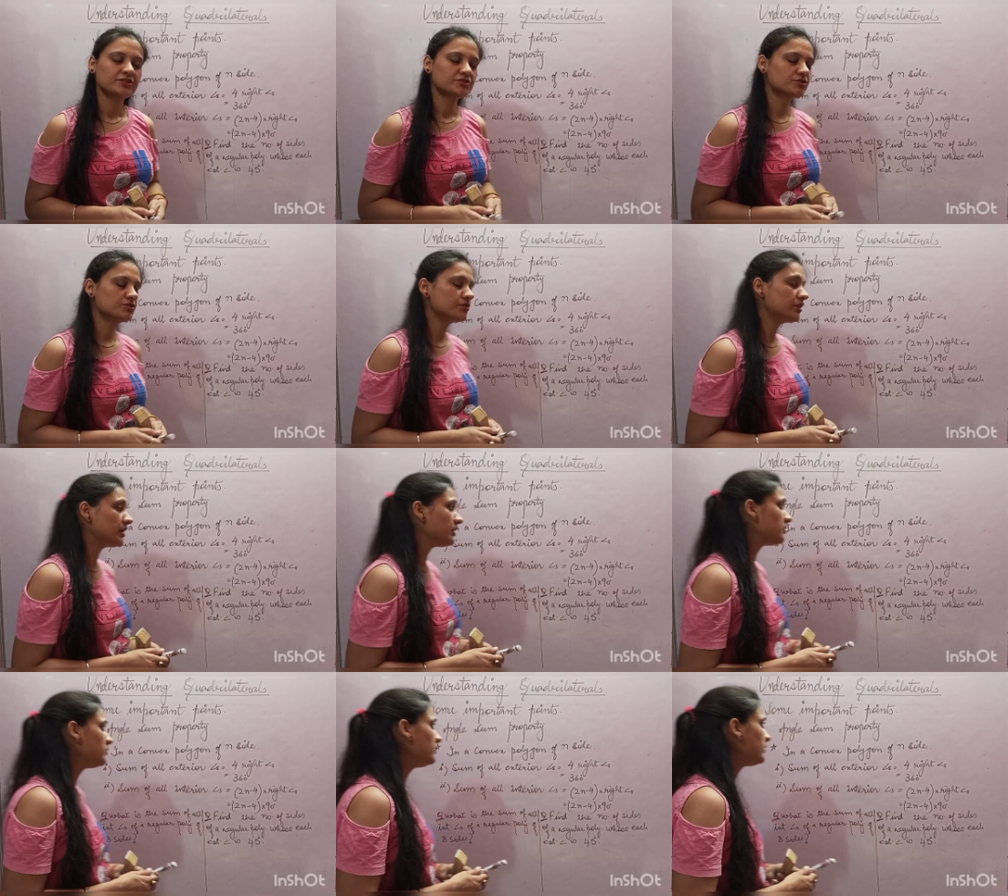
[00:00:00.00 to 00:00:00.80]
So
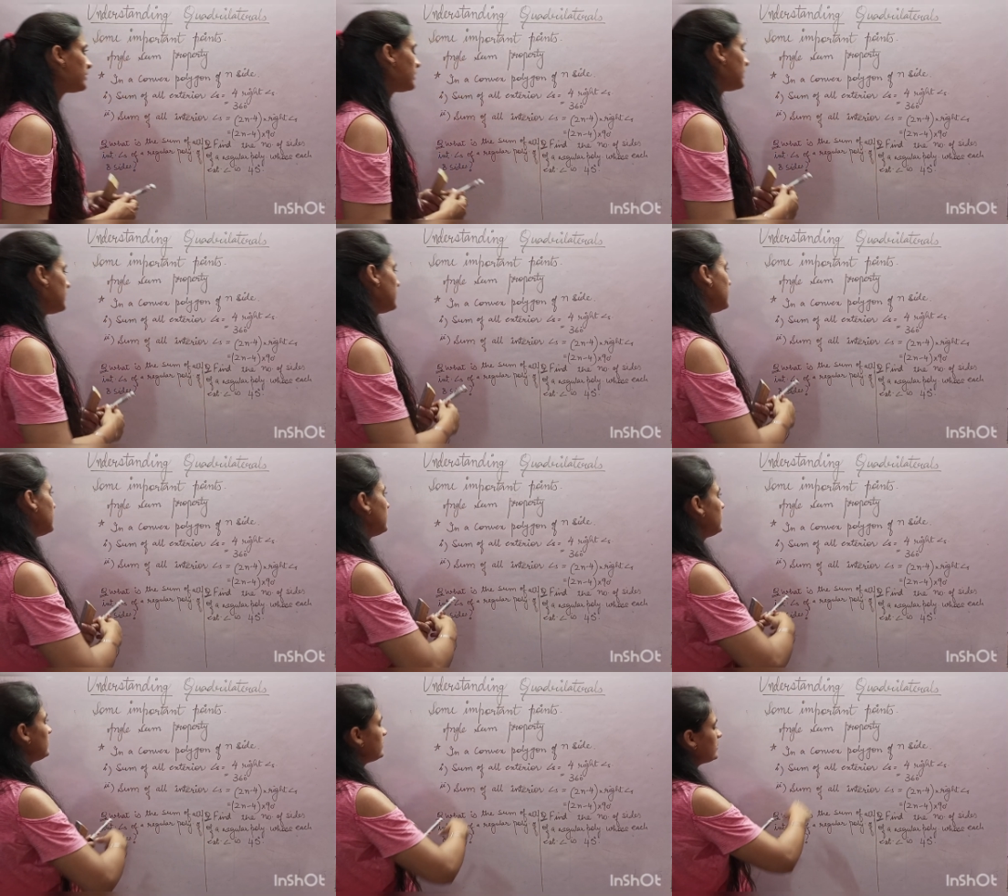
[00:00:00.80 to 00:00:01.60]
now
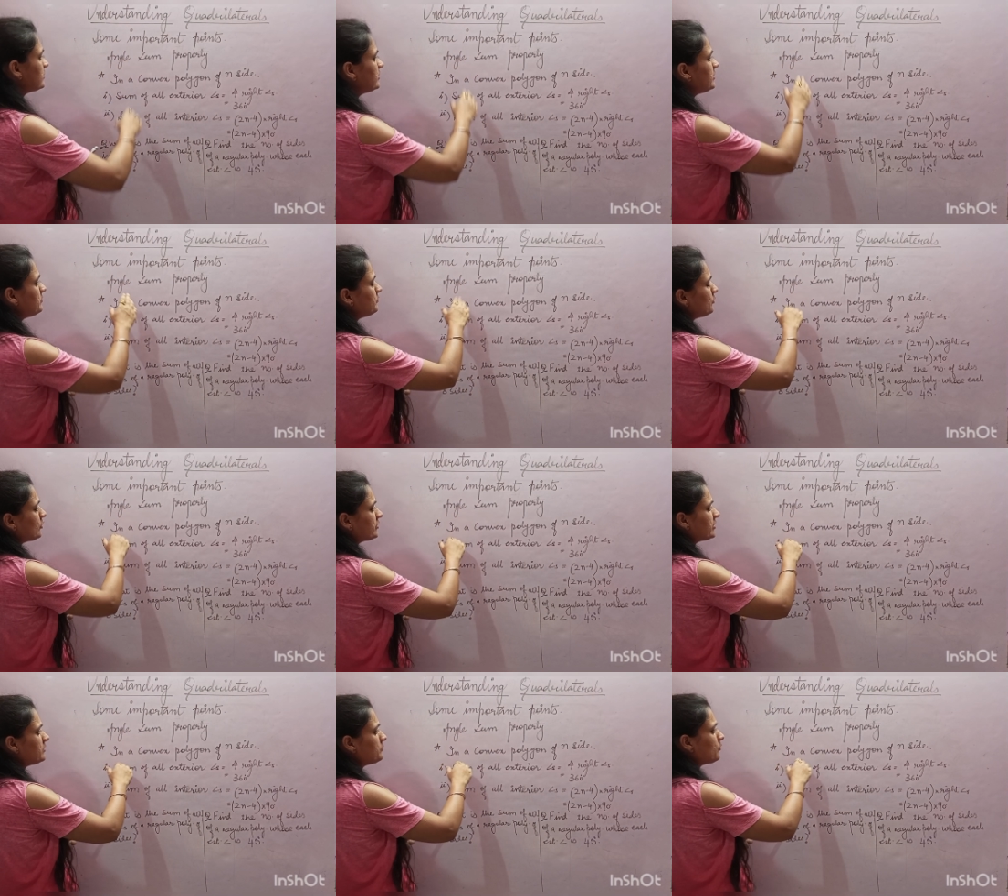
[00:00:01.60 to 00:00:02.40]
another
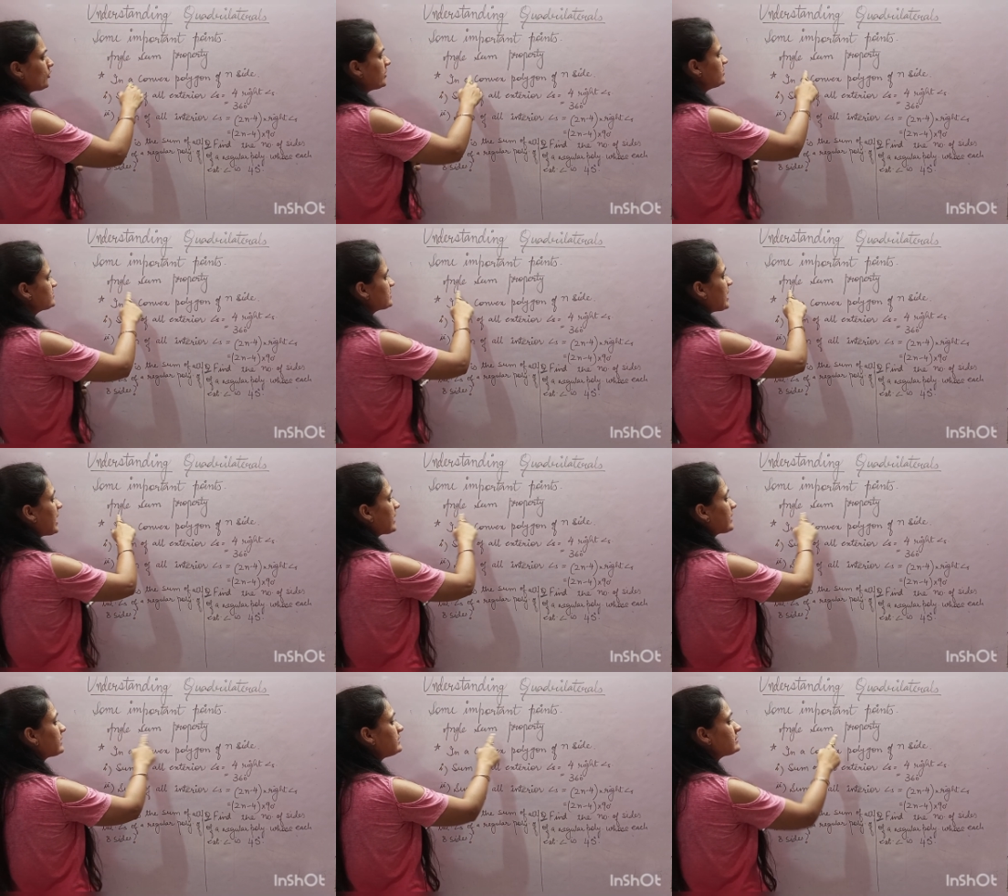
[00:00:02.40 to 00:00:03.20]
important points,
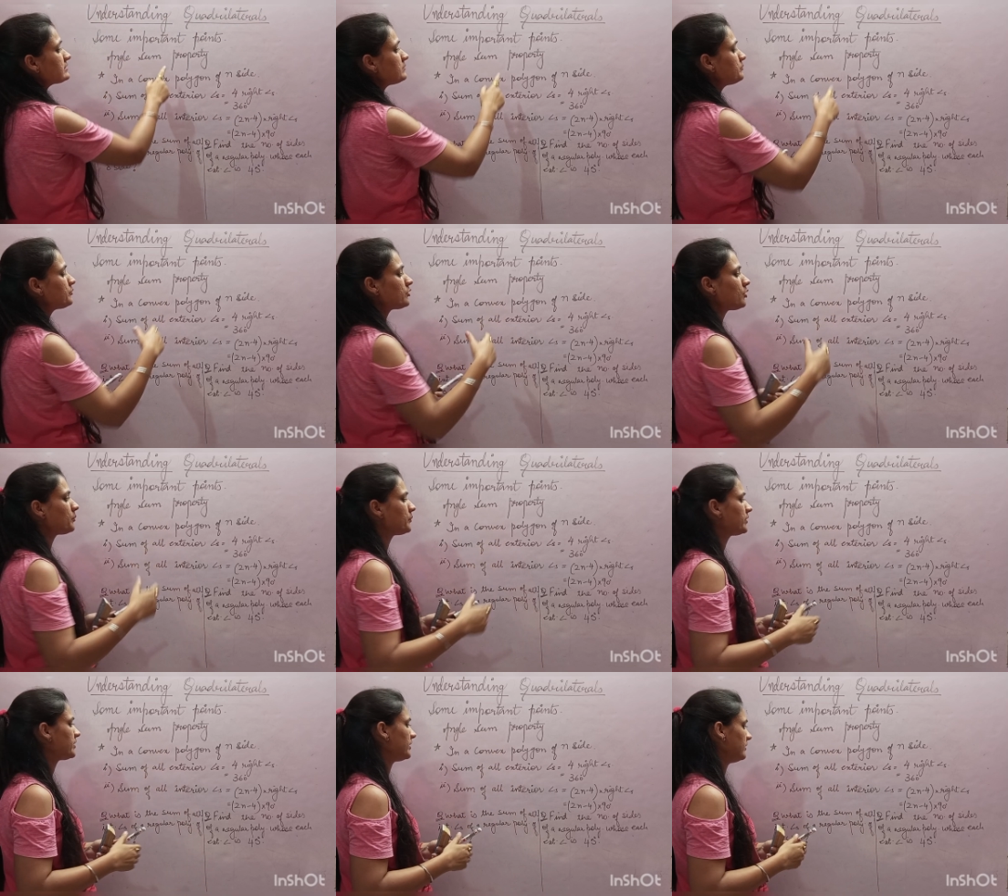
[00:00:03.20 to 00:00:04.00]
angles and
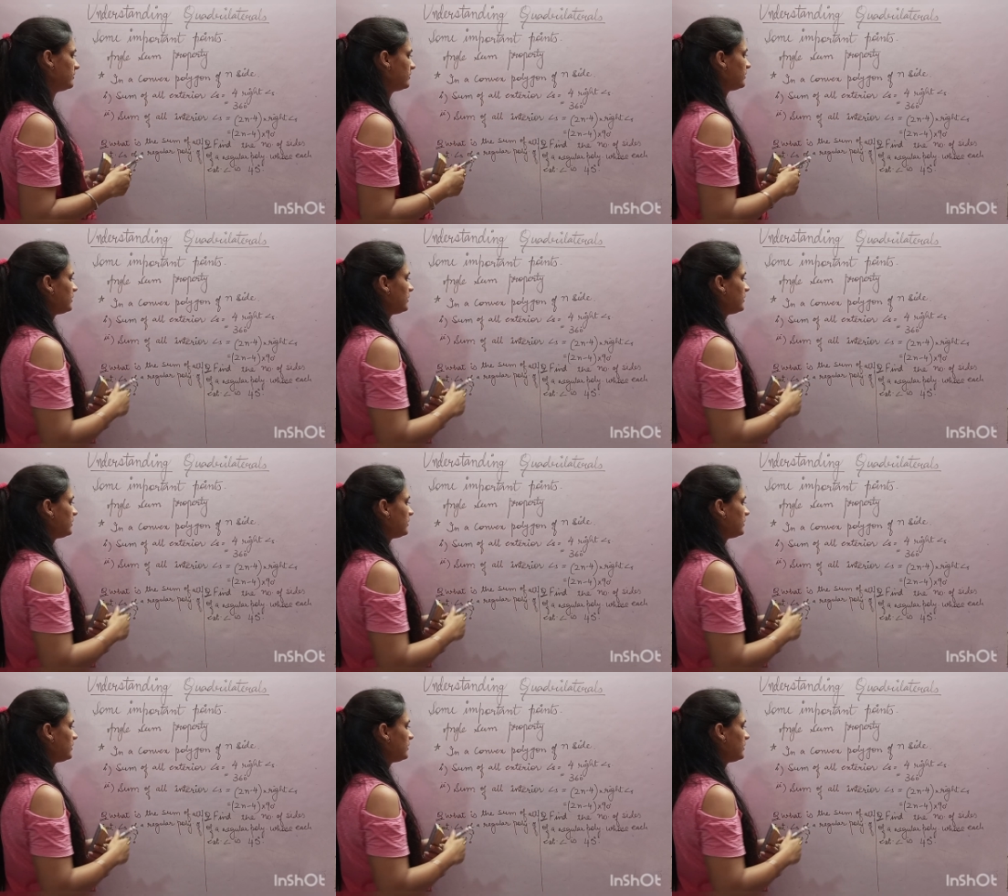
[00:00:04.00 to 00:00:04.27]
property.